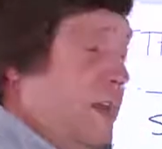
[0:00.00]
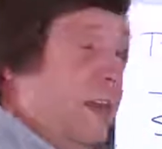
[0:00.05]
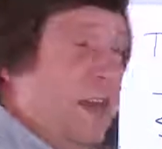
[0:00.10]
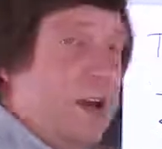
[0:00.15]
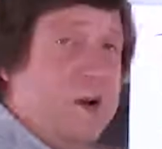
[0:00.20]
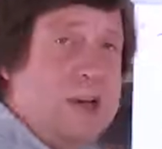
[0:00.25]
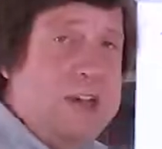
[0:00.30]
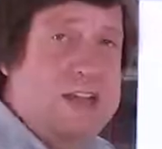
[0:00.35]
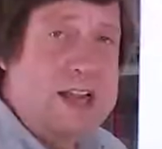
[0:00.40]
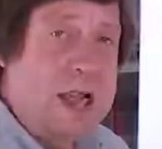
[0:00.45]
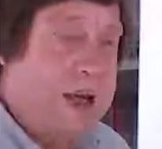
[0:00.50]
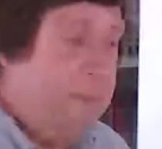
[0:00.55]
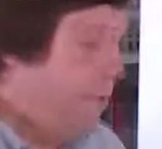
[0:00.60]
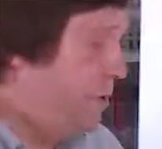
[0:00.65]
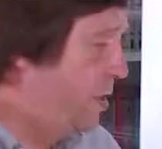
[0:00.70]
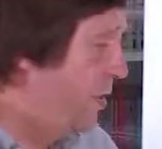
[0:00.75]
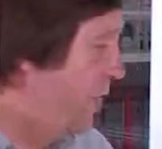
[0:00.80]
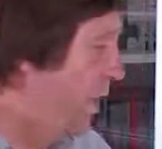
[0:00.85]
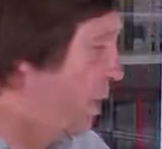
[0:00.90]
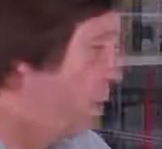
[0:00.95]
our
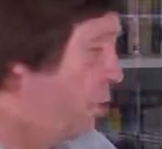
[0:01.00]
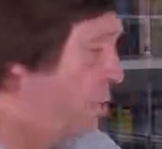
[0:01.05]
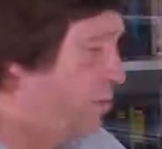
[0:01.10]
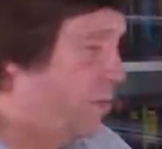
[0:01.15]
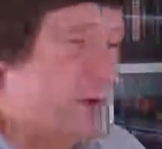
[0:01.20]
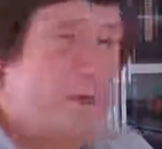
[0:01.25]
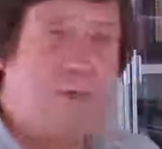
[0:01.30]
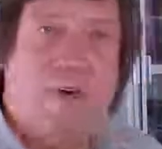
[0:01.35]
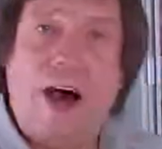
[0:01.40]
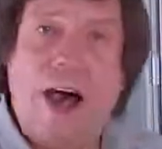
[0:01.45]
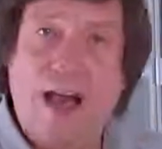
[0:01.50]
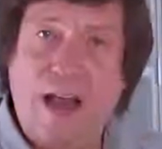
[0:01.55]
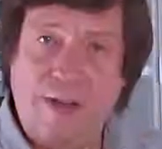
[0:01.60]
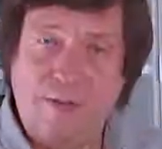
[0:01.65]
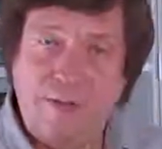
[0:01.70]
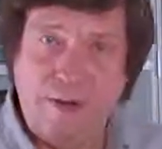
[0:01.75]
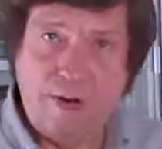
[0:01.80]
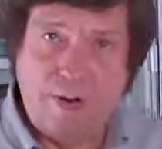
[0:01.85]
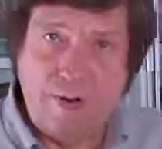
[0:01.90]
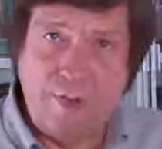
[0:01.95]
example, those were 5,
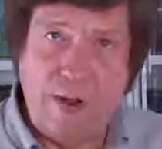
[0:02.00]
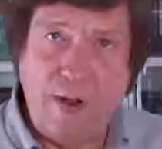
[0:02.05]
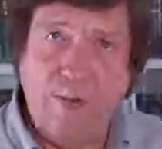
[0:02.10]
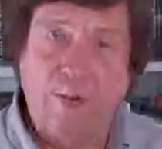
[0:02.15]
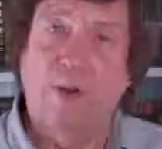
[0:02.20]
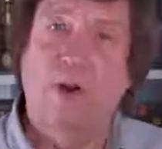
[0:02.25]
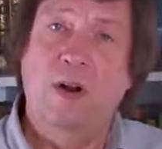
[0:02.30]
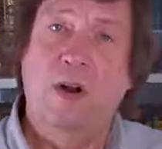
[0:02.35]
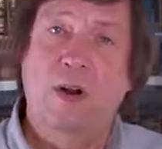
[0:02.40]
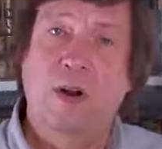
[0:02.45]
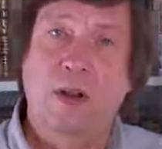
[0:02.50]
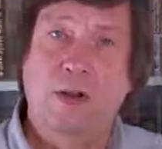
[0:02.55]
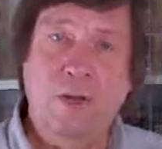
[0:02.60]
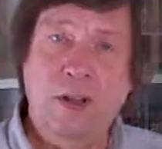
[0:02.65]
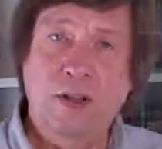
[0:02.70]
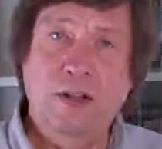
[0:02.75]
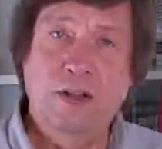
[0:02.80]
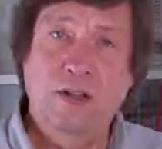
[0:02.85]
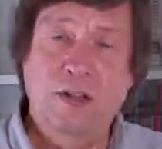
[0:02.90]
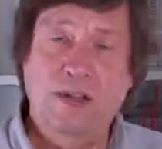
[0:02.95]
remember:
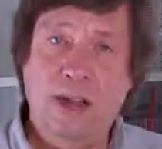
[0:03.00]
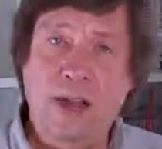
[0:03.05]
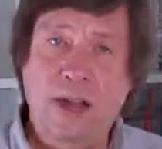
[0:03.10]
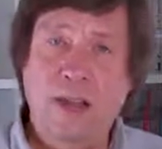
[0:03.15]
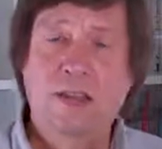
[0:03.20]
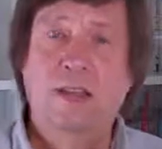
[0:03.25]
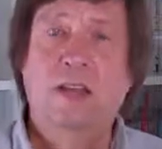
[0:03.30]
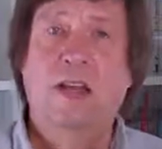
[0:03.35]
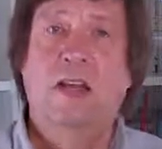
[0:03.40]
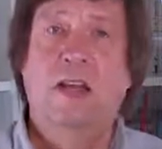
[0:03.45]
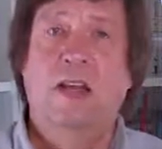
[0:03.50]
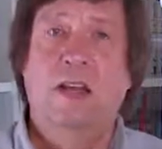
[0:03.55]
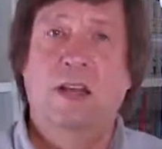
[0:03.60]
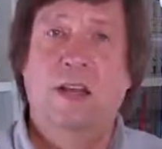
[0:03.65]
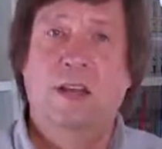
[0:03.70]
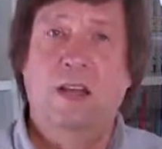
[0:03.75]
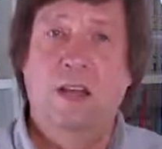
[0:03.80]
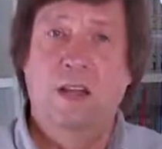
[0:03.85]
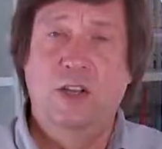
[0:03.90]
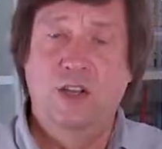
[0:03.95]
real estate,
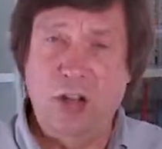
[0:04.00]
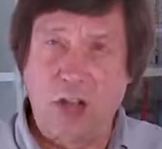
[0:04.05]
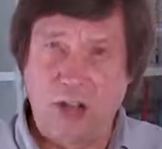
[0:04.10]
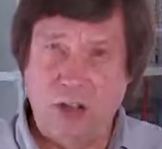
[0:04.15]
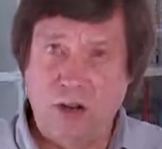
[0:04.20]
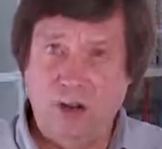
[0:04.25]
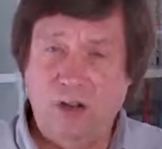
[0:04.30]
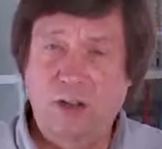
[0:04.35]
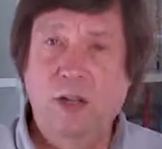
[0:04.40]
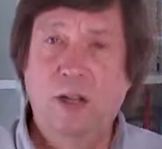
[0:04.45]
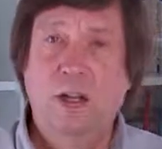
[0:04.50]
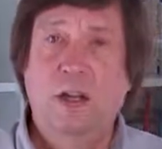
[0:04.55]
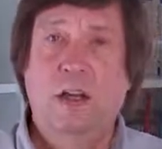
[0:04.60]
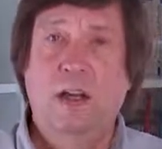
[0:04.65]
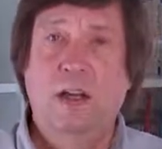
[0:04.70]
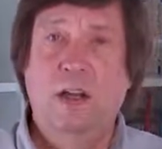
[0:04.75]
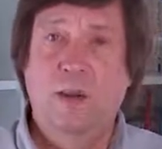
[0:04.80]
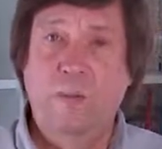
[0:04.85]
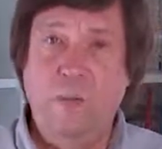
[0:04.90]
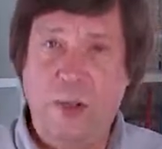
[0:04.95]
general,
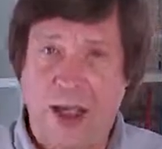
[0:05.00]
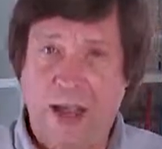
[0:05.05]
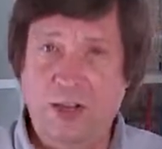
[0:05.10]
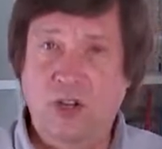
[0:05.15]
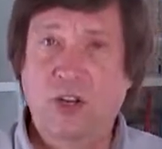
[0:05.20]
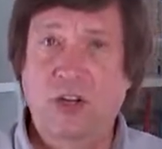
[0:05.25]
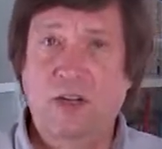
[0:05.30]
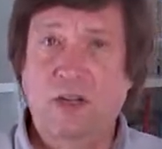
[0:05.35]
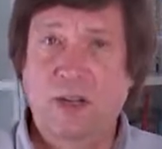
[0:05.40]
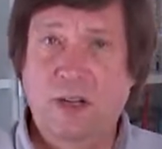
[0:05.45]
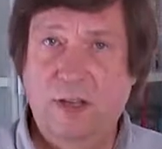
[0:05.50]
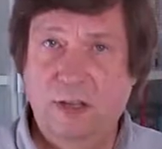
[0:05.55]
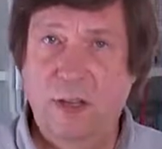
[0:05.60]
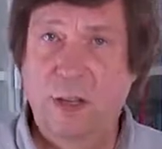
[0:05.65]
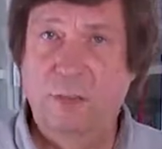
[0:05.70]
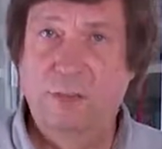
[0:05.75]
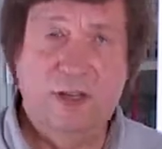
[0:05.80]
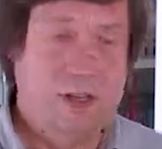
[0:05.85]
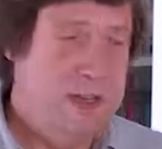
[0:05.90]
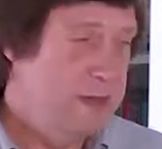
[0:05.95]
badges,
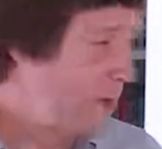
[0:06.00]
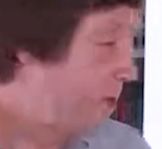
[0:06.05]
clips, and